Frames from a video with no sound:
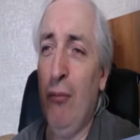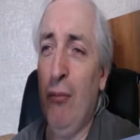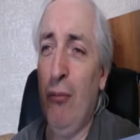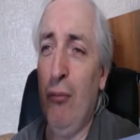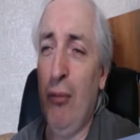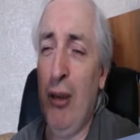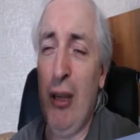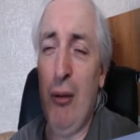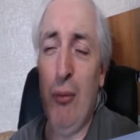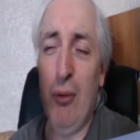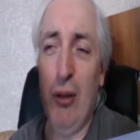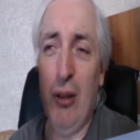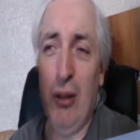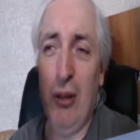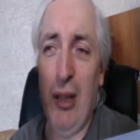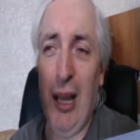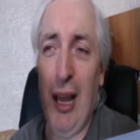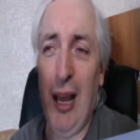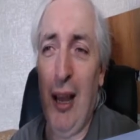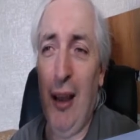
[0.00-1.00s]
we will
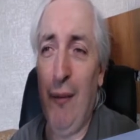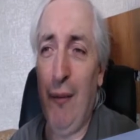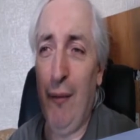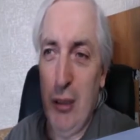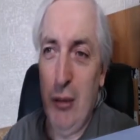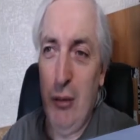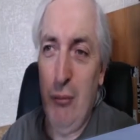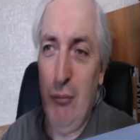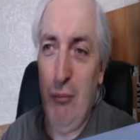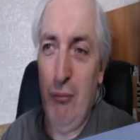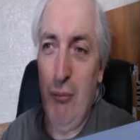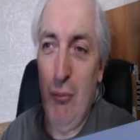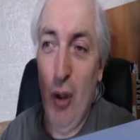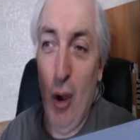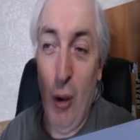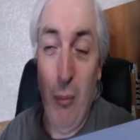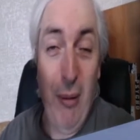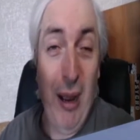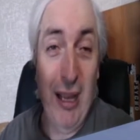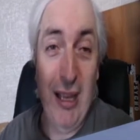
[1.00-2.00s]
have
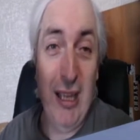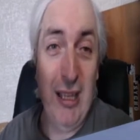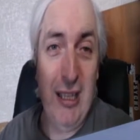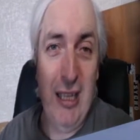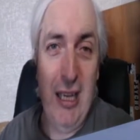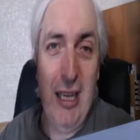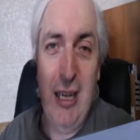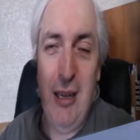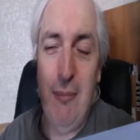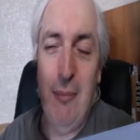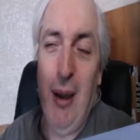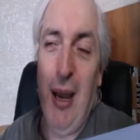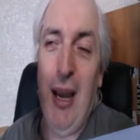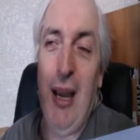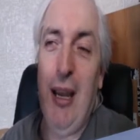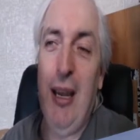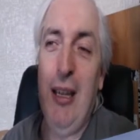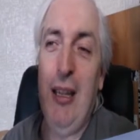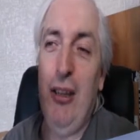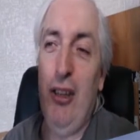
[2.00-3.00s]
normality
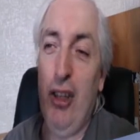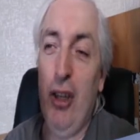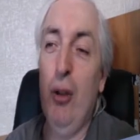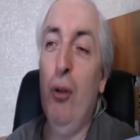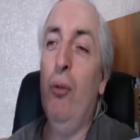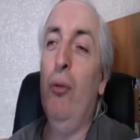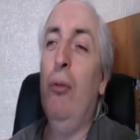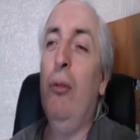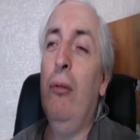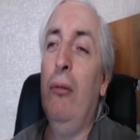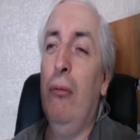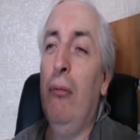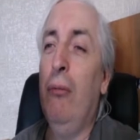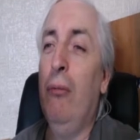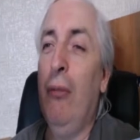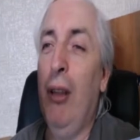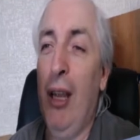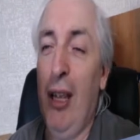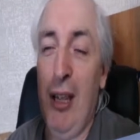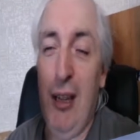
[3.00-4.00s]
by June,
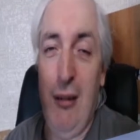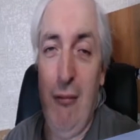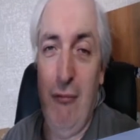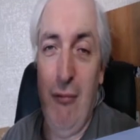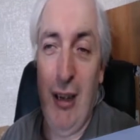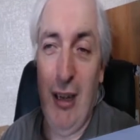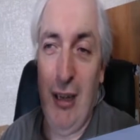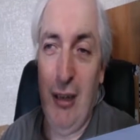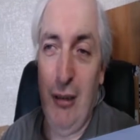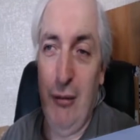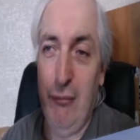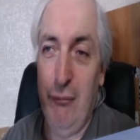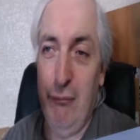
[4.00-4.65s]
they reckon.